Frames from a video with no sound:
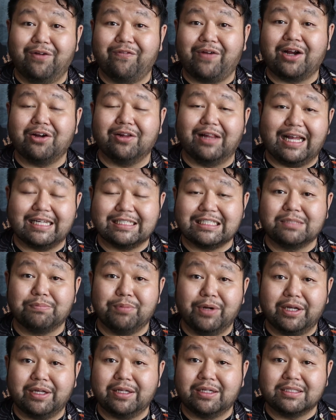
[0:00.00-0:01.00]
if our glasses
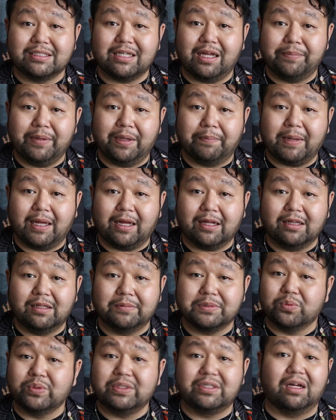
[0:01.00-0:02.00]
break in the zombie
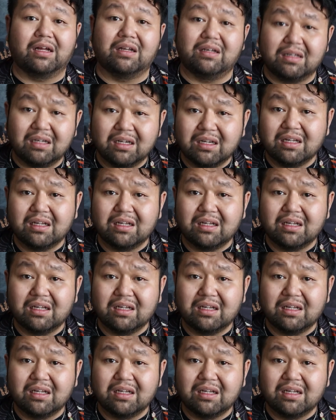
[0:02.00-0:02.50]
apocalypse, we're done.